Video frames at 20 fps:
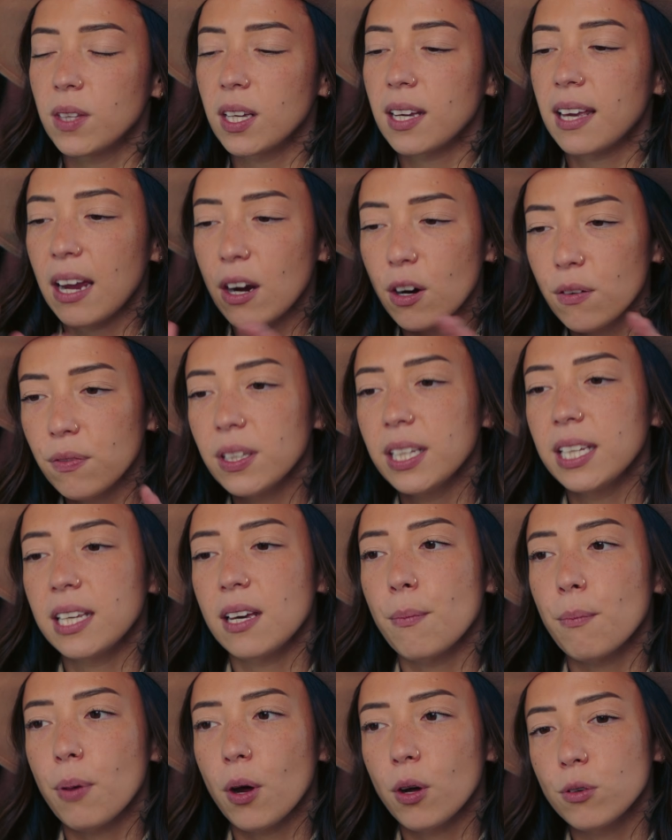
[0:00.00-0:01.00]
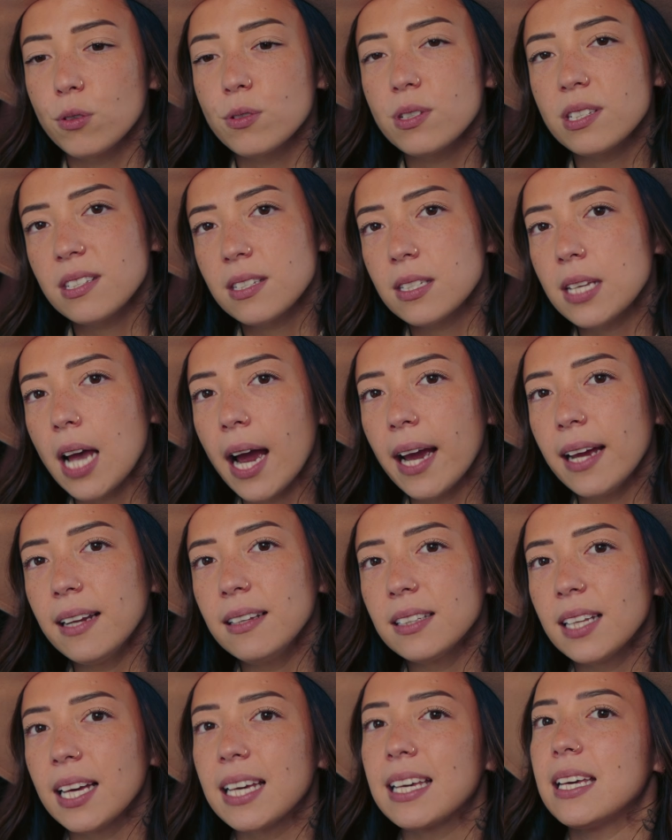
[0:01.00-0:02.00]
The carefully composed
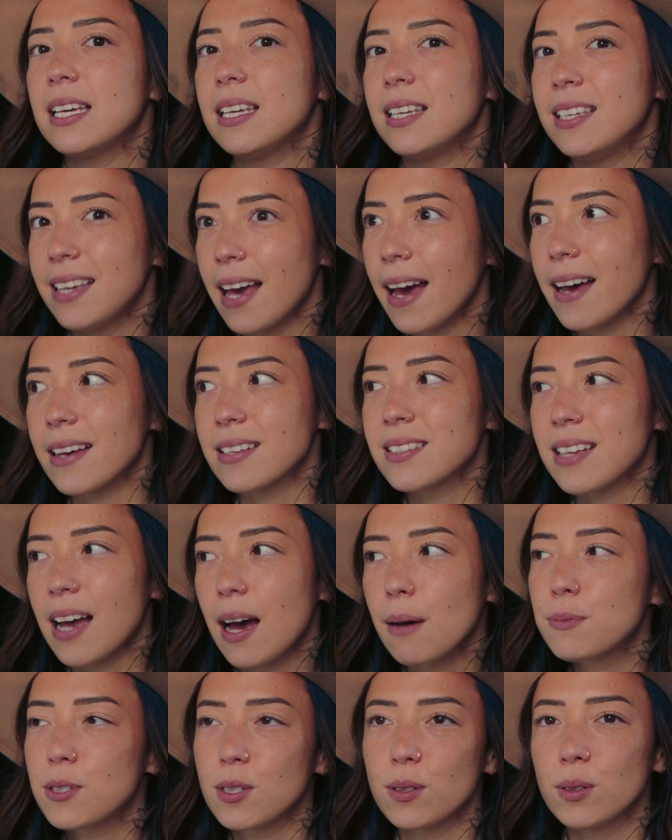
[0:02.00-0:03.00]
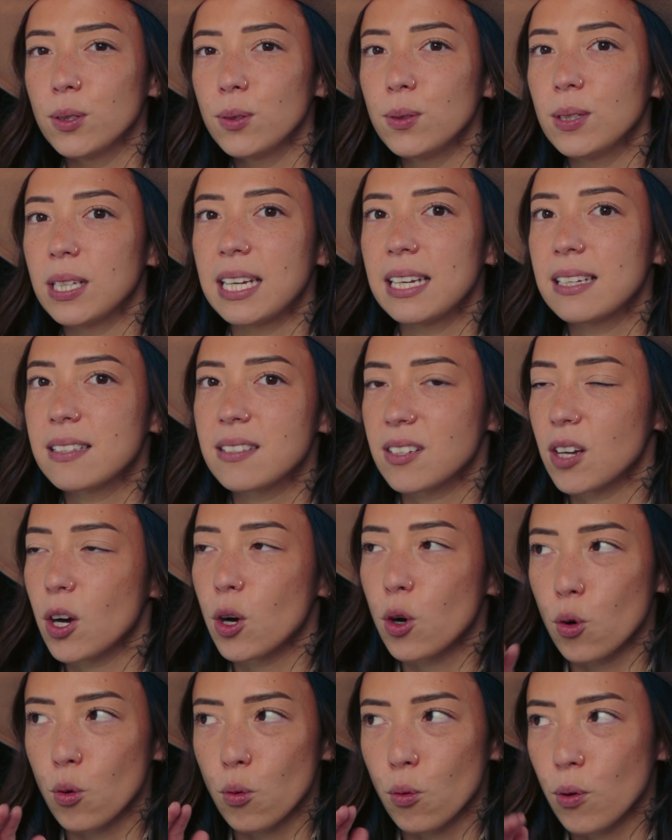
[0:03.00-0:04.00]
side, like, yes, absolutely. It's a
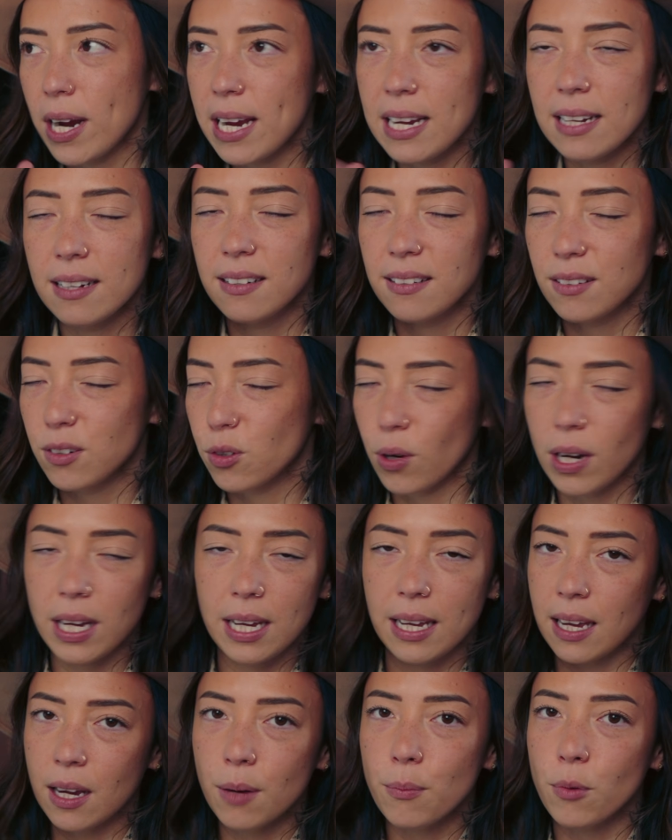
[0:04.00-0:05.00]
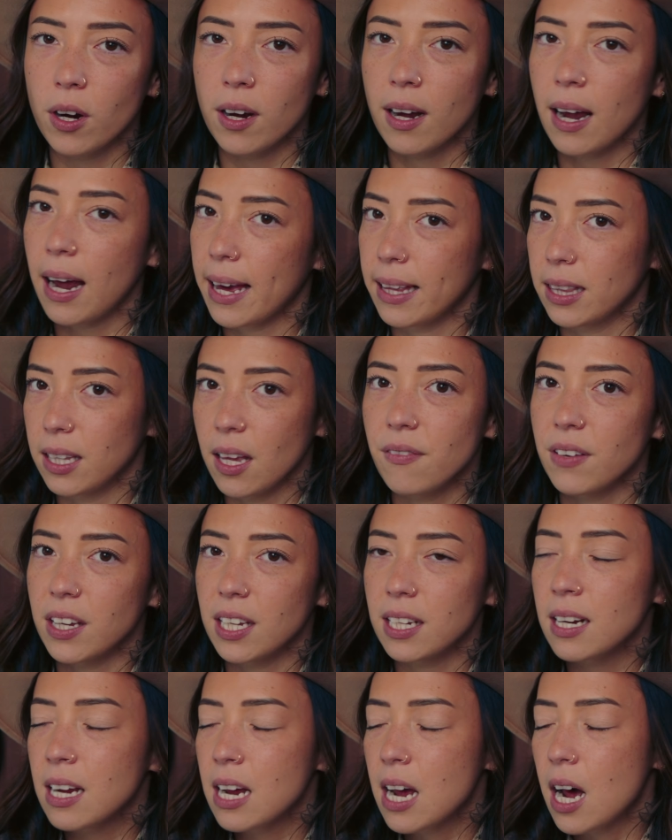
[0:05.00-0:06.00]
great, great camera. I love
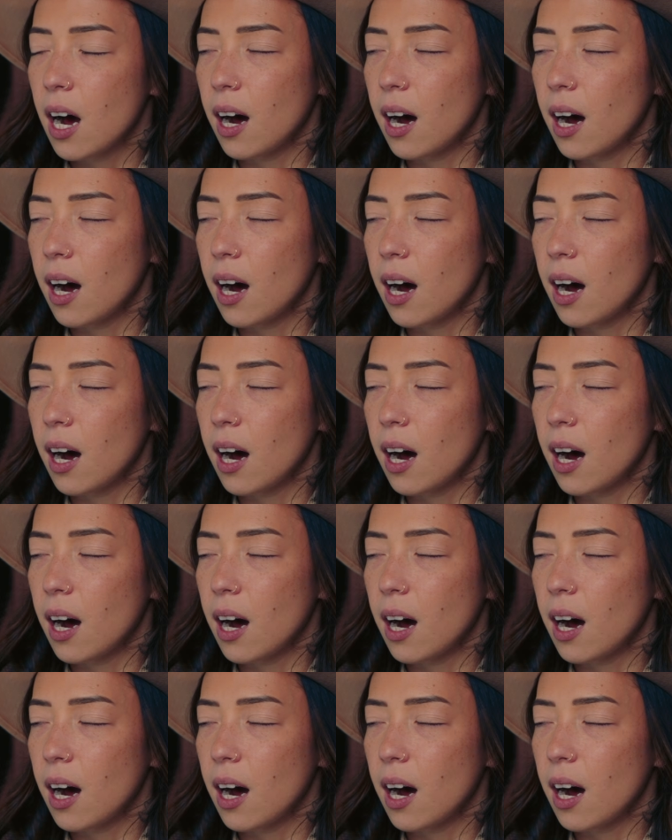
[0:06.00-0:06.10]
it.